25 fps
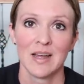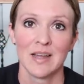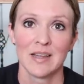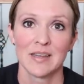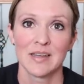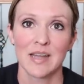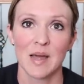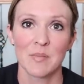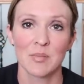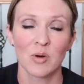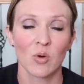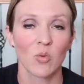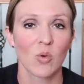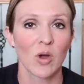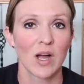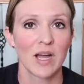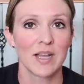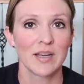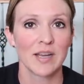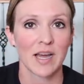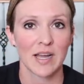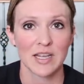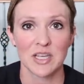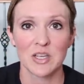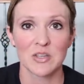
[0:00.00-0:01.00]
Number
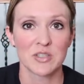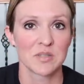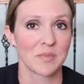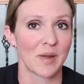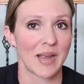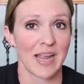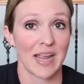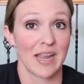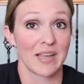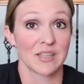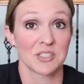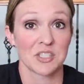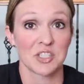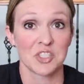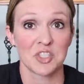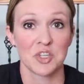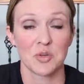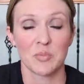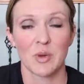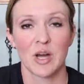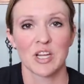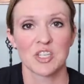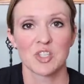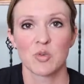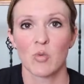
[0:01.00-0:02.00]
one, I use my hands too
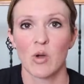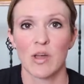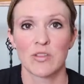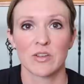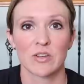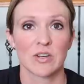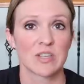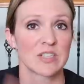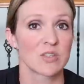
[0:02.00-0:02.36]
much, whether